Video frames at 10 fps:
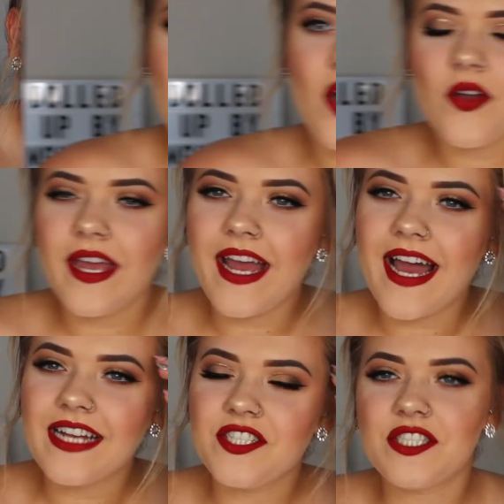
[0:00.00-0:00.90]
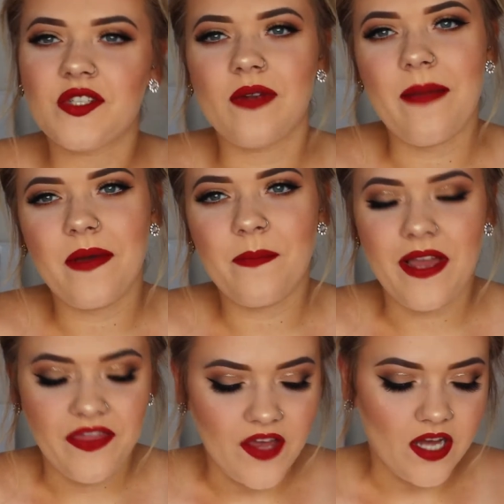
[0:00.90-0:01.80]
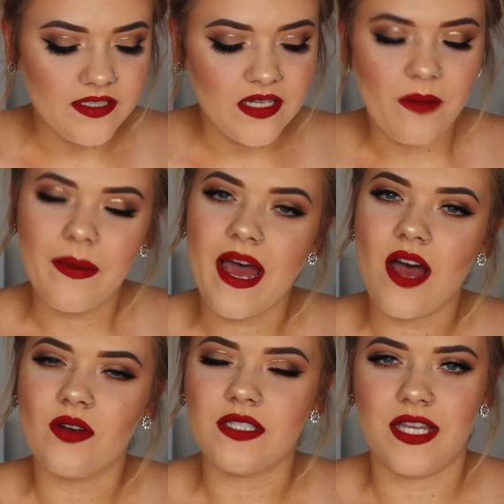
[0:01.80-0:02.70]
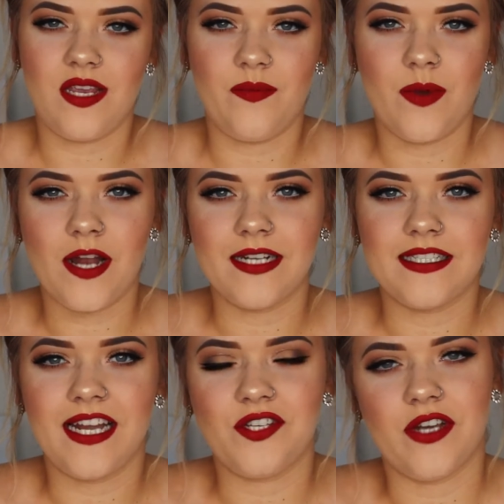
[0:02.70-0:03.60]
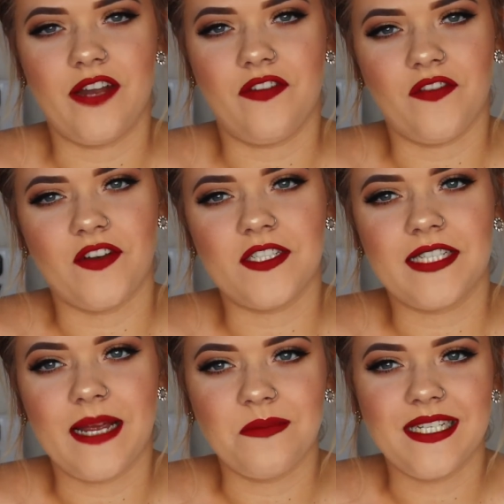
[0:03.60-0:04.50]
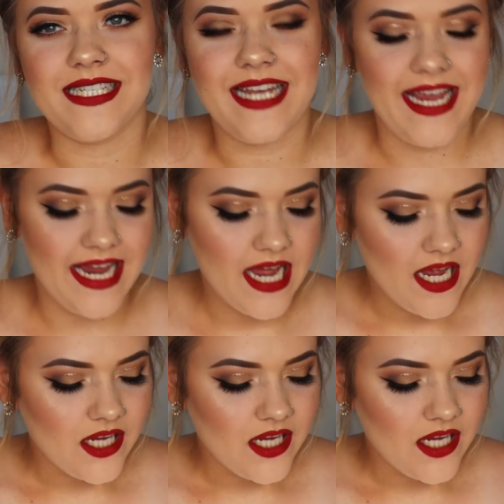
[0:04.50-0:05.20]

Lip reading: Okay guys, just to wrap up my thoughts about the products that I tried for the first time today.